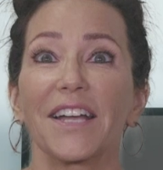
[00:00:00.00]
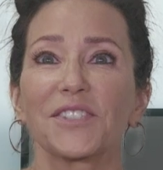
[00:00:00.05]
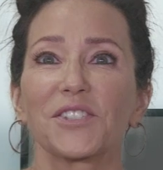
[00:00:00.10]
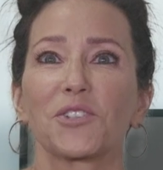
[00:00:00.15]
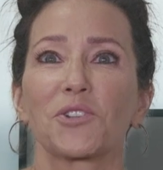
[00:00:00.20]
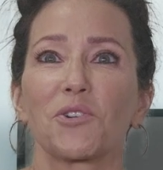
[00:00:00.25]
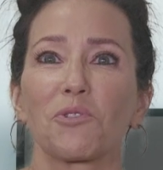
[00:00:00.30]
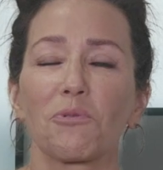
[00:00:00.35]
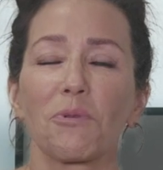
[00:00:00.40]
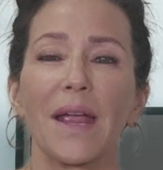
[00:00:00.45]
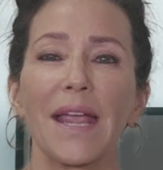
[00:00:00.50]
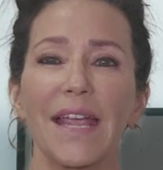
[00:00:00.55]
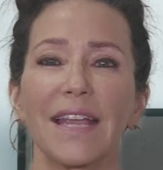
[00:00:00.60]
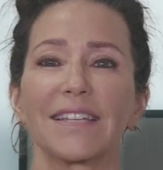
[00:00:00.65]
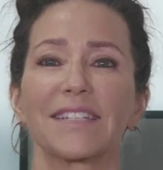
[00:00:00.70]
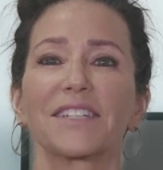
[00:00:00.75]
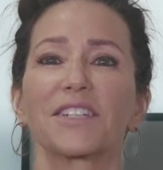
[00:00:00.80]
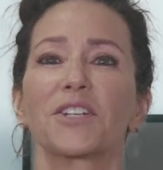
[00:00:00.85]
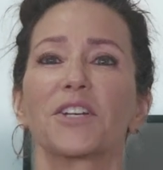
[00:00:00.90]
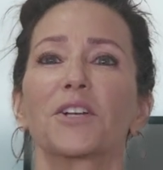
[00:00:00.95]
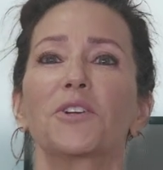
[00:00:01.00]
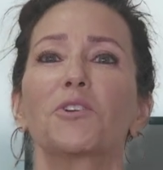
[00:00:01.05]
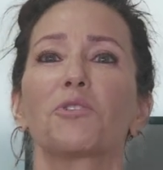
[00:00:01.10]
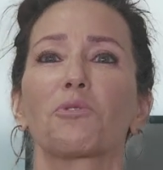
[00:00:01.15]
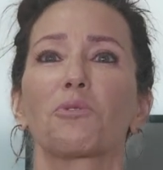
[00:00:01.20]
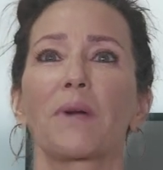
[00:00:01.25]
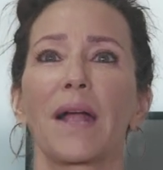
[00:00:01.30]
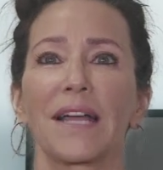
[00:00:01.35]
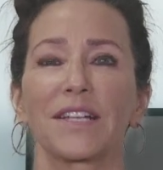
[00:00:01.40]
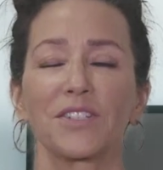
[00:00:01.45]
That's great.
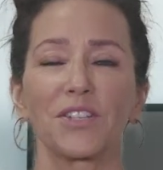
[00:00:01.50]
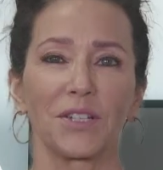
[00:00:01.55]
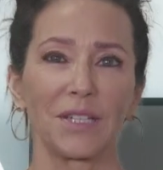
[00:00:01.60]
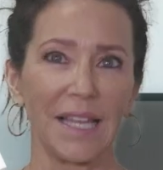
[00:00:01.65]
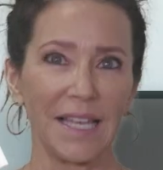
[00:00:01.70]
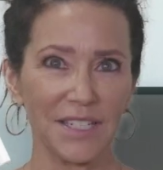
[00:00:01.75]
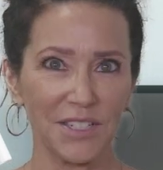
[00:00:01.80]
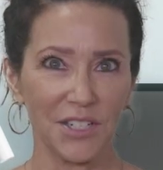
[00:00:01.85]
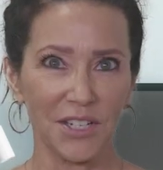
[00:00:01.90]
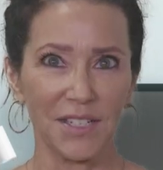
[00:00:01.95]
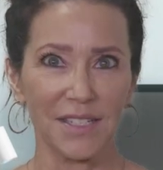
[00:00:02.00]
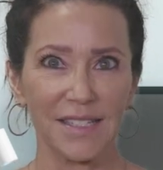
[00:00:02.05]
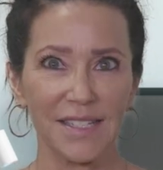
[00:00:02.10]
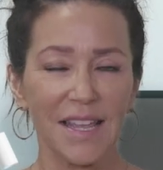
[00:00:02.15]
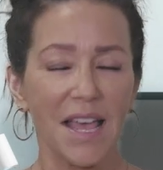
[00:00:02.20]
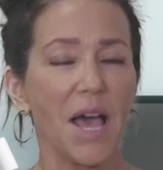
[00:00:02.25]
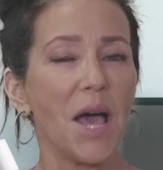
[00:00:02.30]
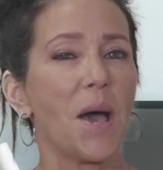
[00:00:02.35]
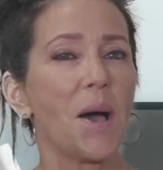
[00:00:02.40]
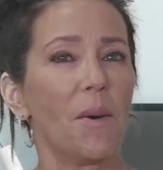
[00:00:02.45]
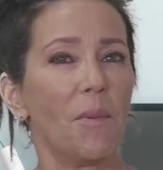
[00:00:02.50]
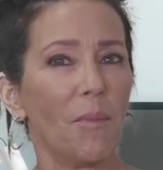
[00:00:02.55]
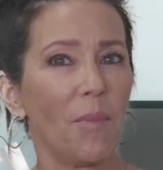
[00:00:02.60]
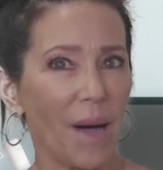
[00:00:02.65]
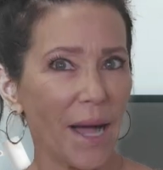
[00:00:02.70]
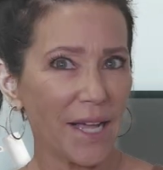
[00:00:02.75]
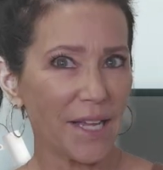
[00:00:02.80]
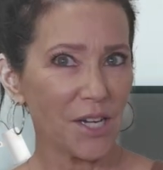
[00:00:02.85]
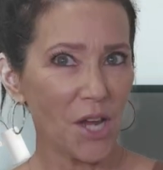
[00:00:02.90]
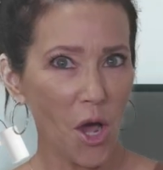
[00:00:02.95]
Congratulations.
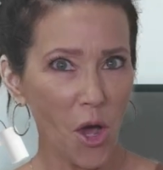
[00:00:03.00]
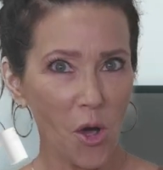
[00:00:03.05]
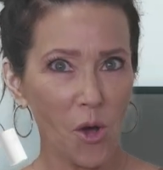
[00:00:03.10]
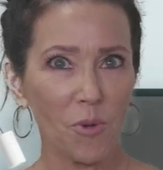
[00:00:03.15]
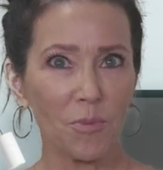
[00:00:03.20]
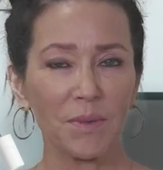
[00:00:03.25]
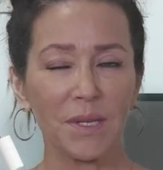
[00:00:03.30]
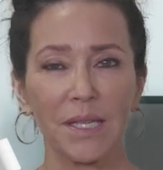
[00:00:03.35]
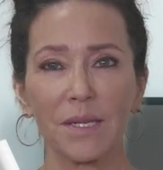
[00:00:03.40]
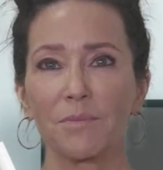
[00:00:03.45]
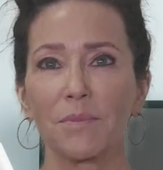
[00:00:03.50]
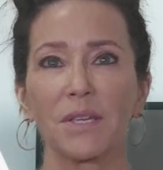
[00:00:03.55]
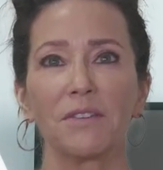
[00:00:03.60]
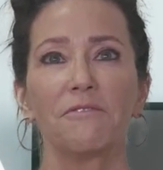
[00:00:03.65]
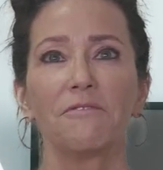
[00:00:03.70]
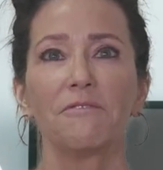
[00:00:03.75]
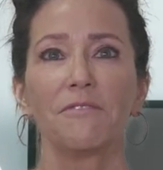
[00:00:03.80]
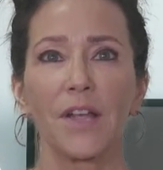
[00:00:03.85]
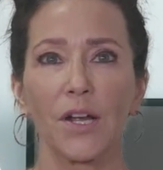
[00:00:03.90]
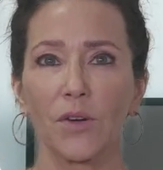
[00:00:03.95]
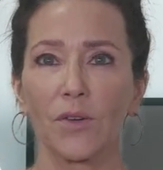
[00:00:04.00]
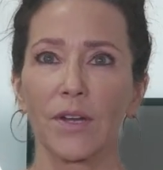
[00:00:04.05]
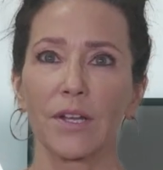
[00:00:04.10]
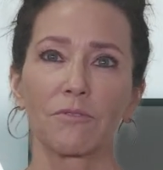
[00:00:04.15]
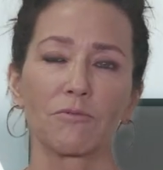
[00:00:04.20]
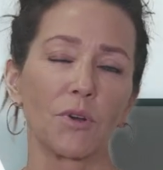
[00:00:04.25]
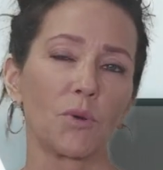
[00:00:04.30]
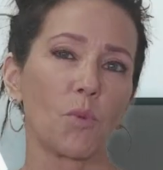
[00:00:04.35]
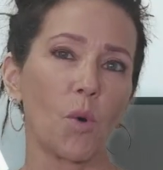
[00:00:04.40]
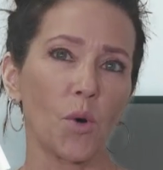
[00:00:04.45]
Buying a home can be
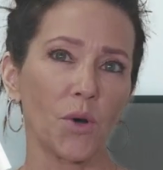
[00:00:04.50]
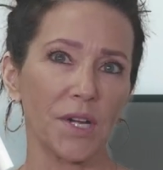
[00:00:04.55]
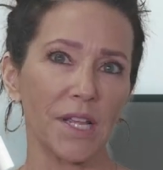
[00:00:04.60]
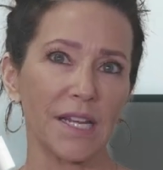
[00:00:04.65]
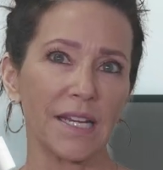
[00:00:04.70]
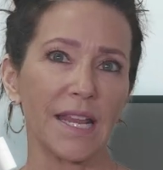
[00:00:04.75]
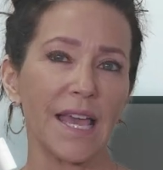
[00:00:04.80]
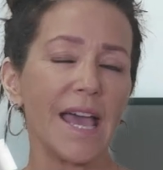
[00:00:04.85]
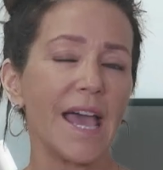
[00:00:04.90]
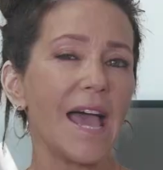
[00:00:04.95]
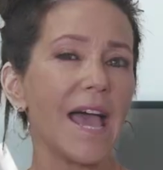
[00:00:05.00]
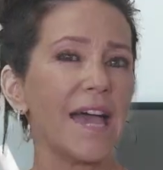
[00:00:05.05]
very rewarding,